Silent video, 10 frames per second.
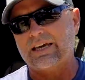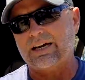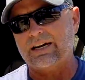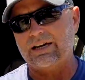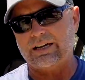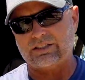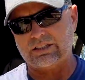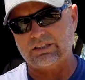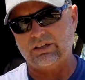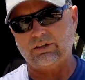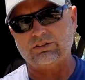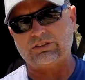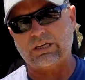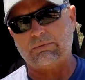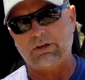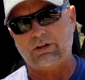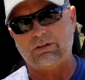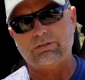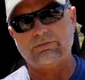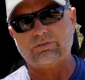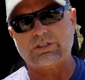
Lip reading: it's a little double